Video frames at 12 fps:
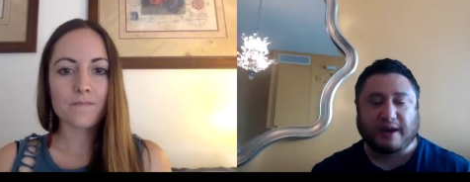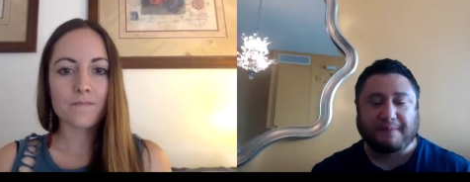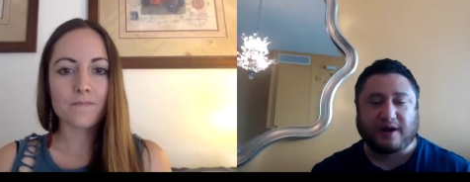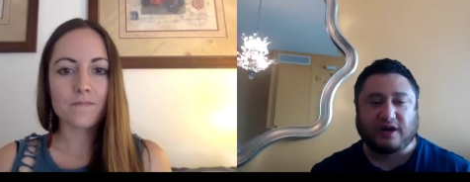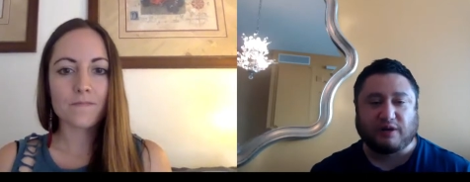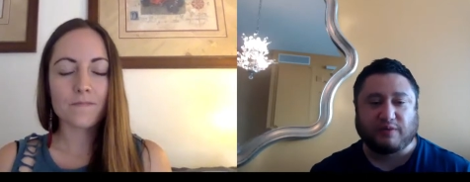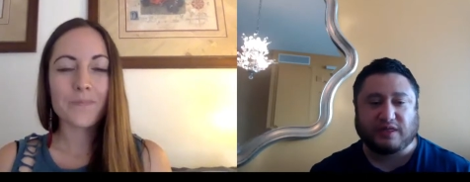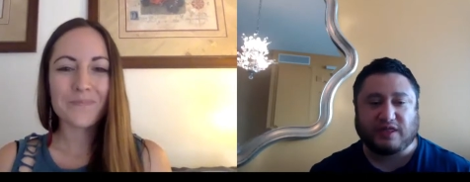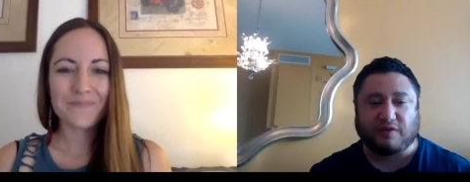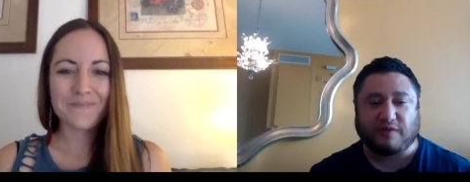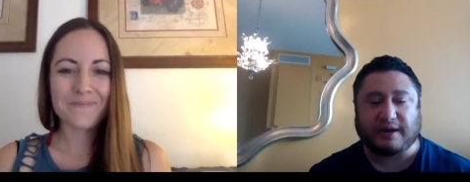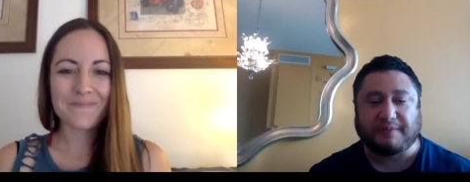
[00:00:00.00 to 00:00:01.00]
Speaker 1: I partner with
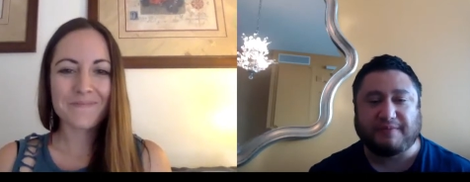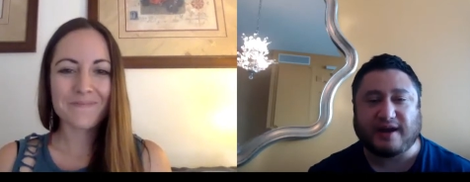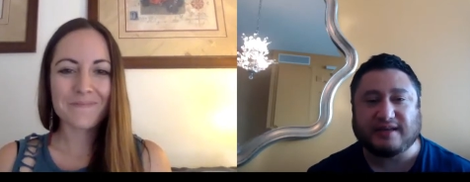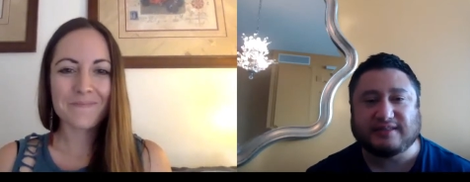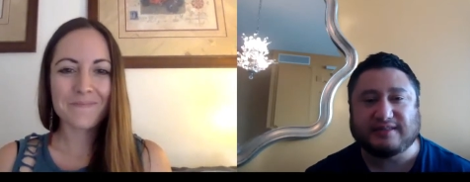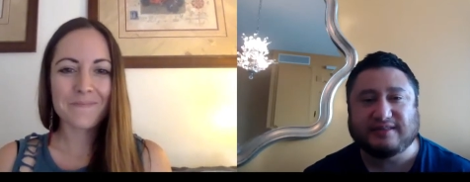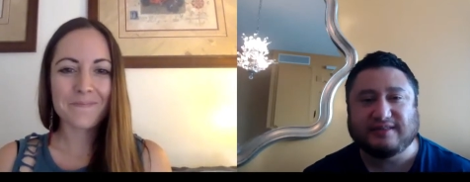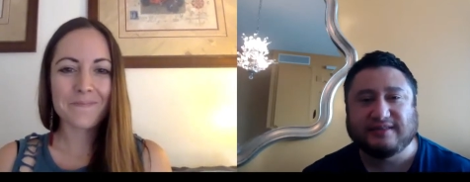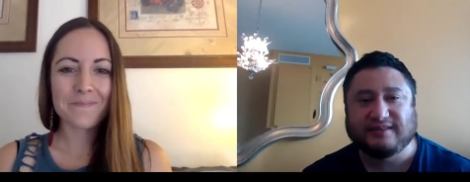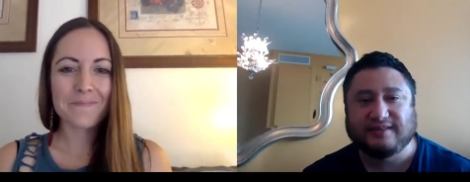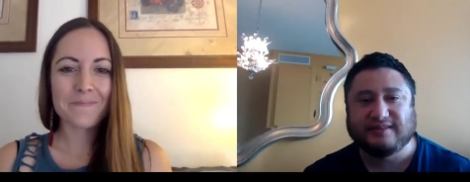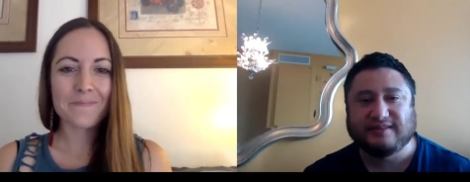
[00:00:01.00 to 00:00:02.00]
the Awaken Press?
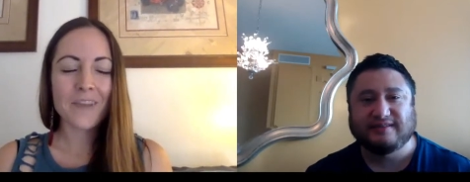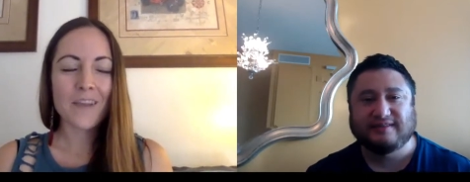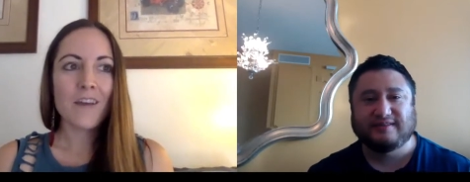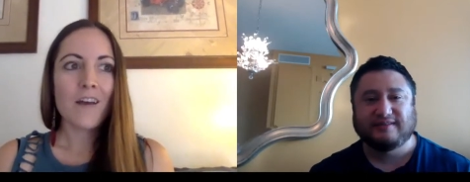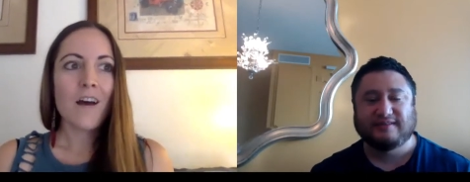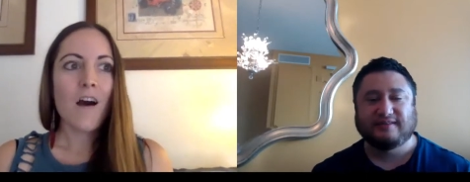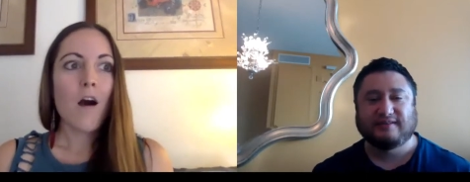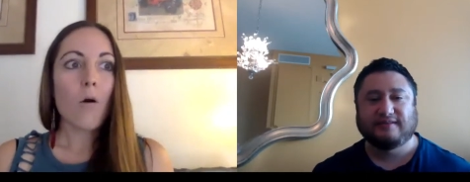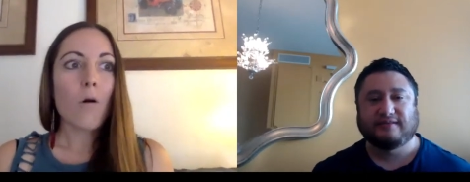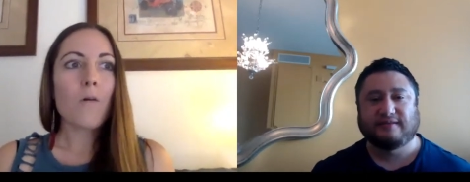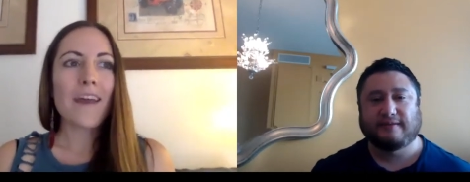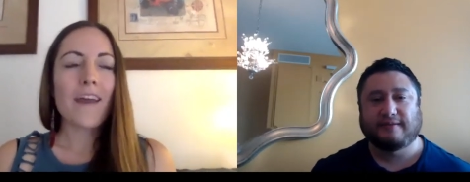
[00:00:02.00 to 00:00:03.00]

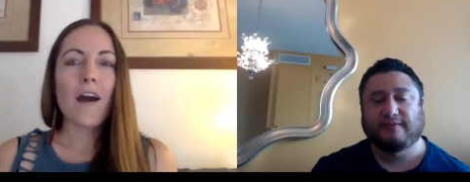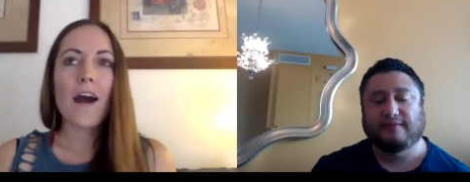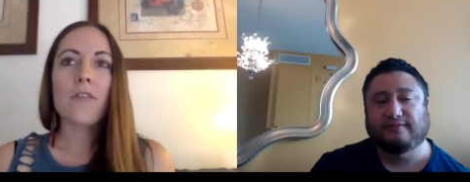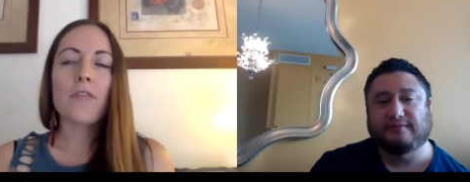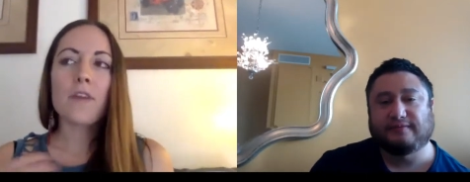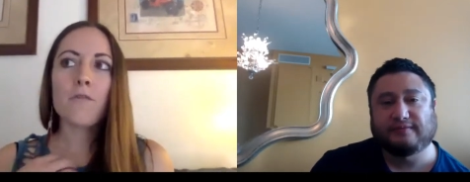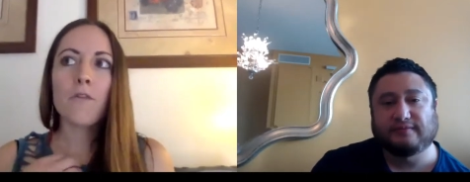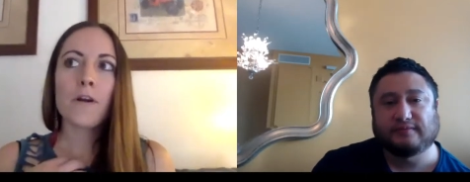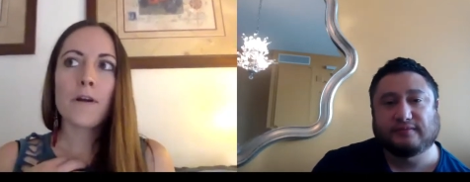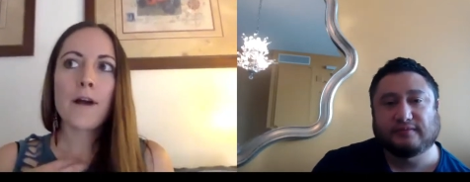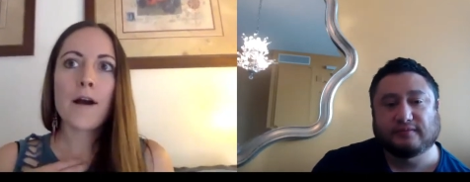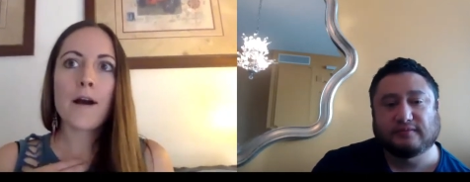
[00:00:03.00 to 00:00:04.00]
Speaker 2: Okay, I think for
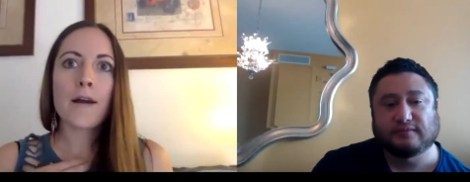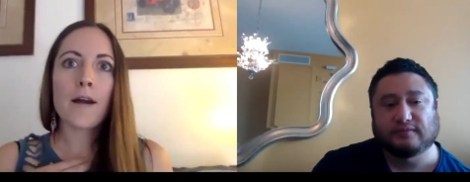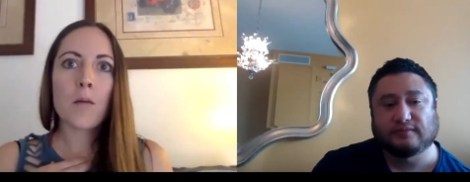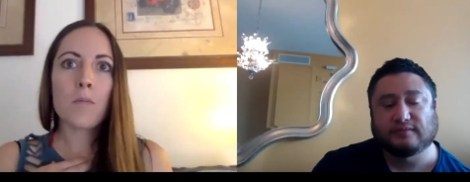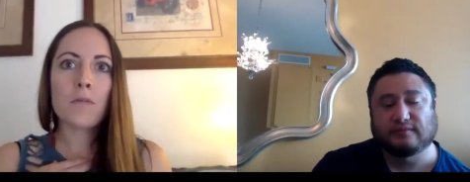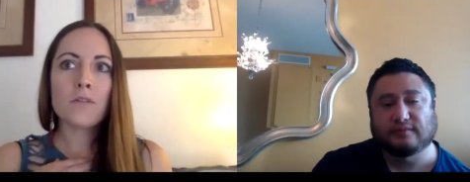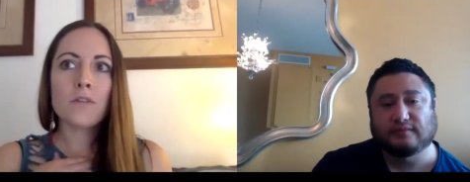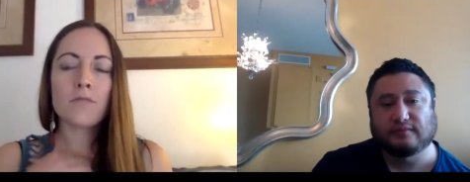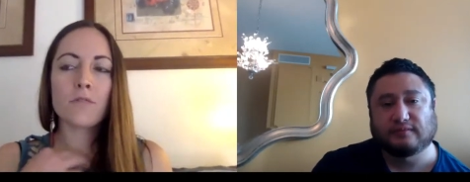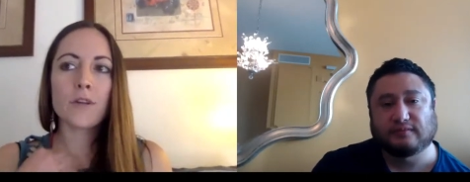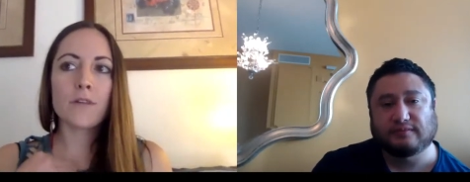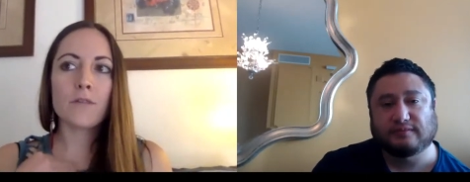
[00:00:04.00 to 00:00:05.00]
a, a couple
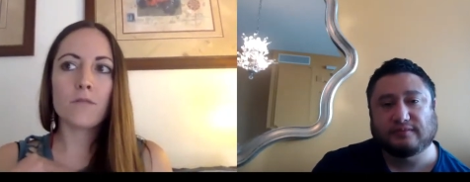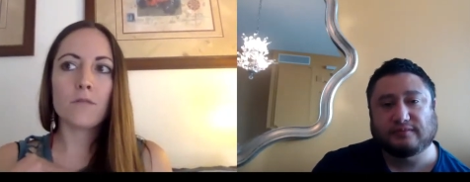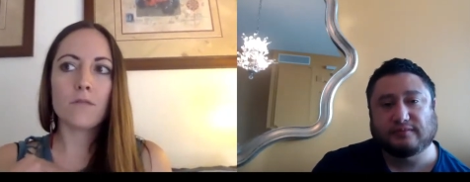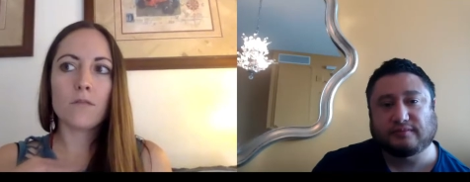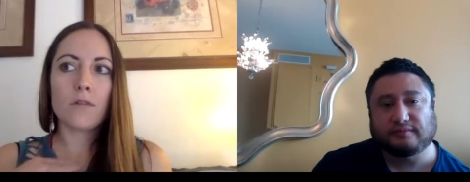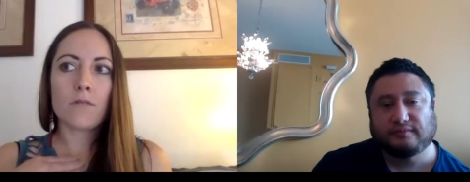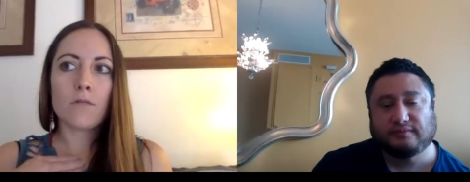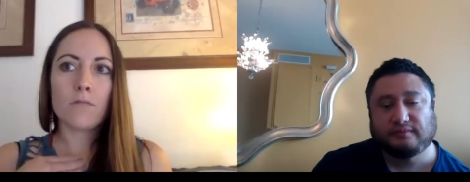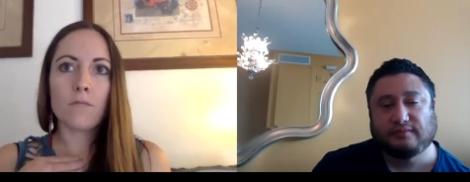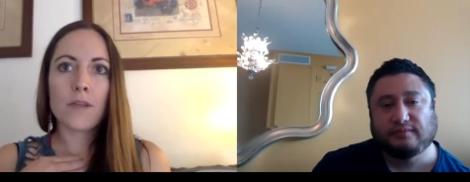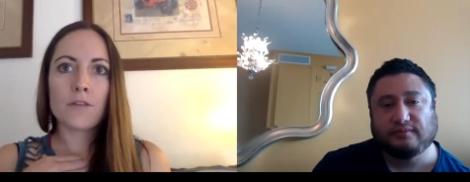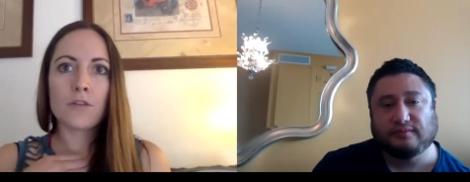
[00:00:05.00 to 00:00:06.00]
different
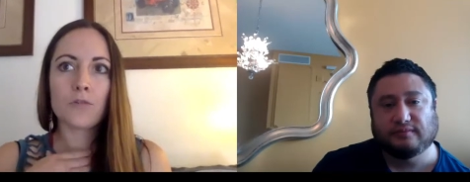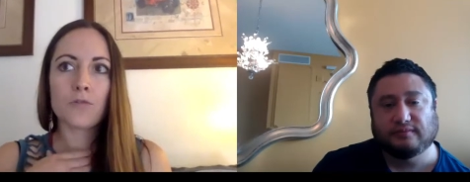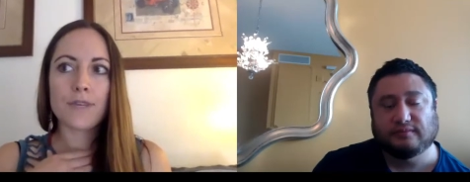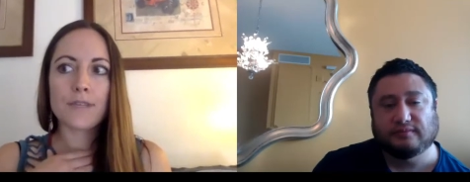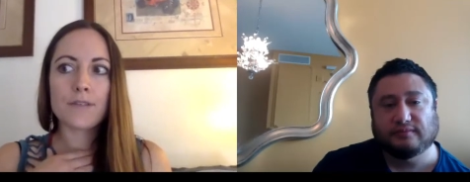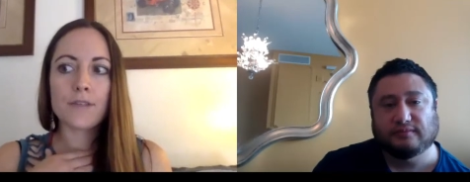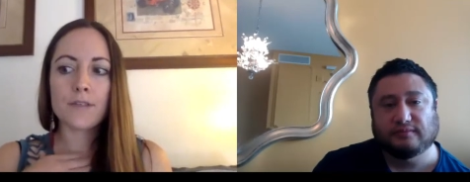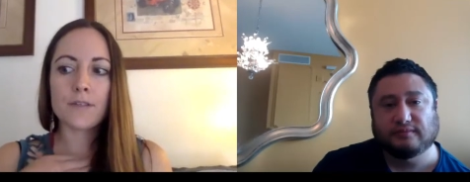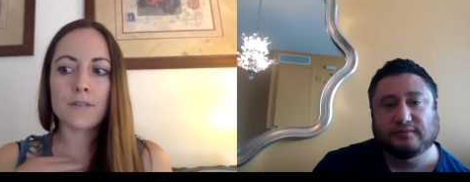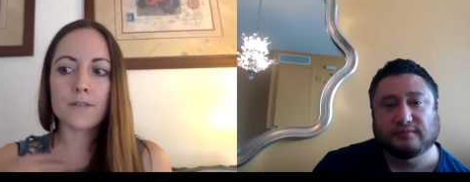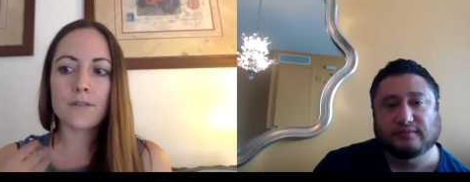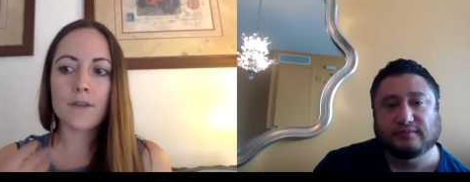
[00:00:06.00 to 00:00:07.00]
major
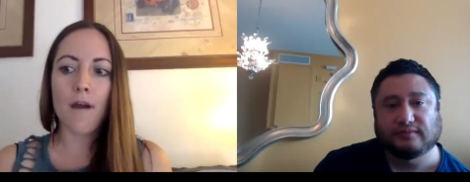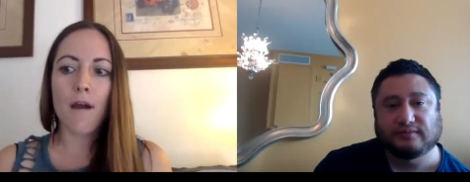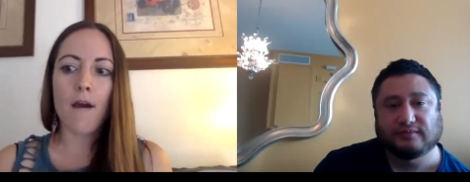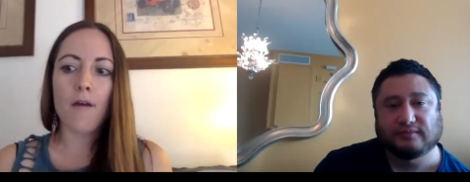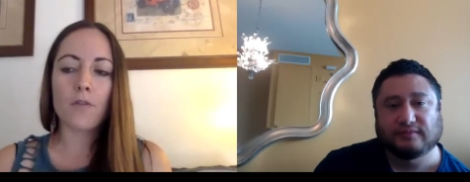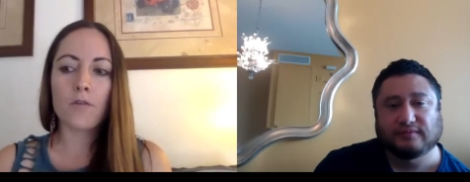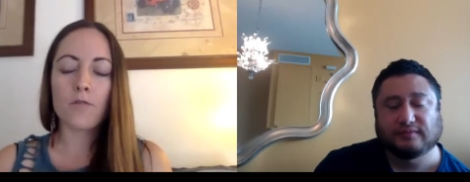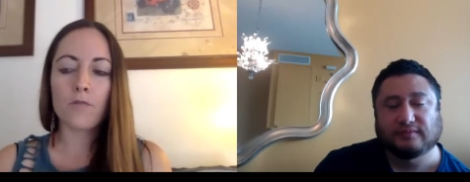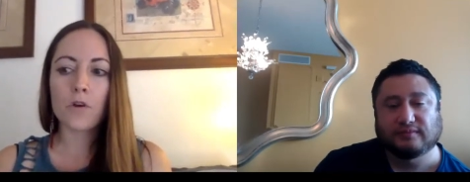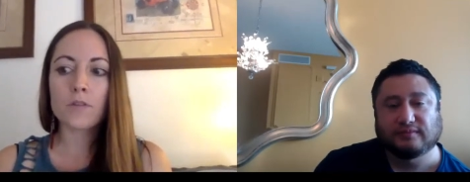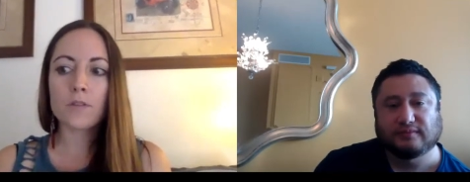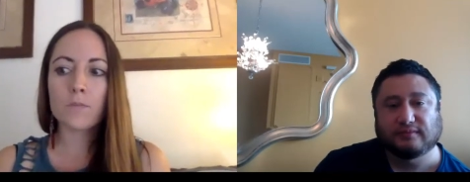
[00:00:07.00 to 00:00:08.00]
reasons. Uh, the
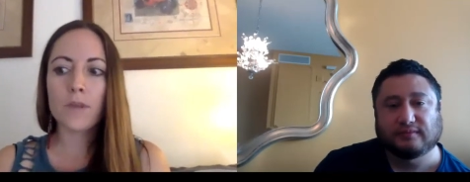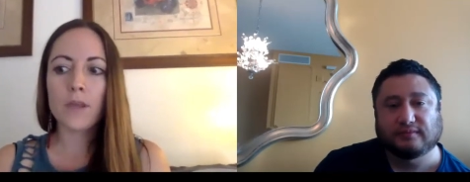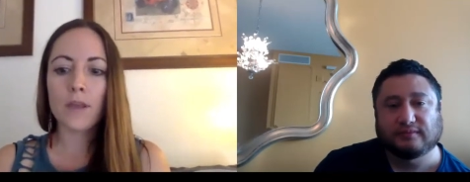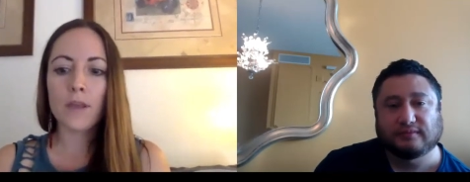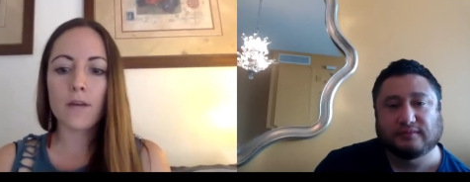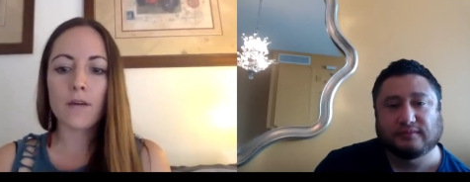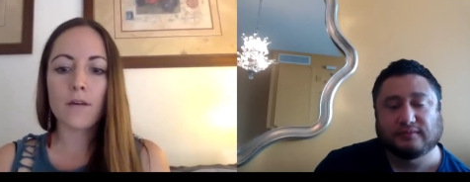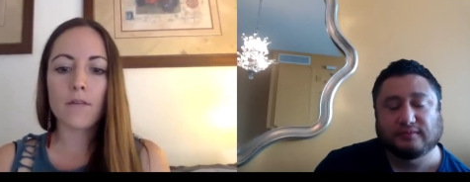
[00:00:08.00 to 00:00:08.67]
first being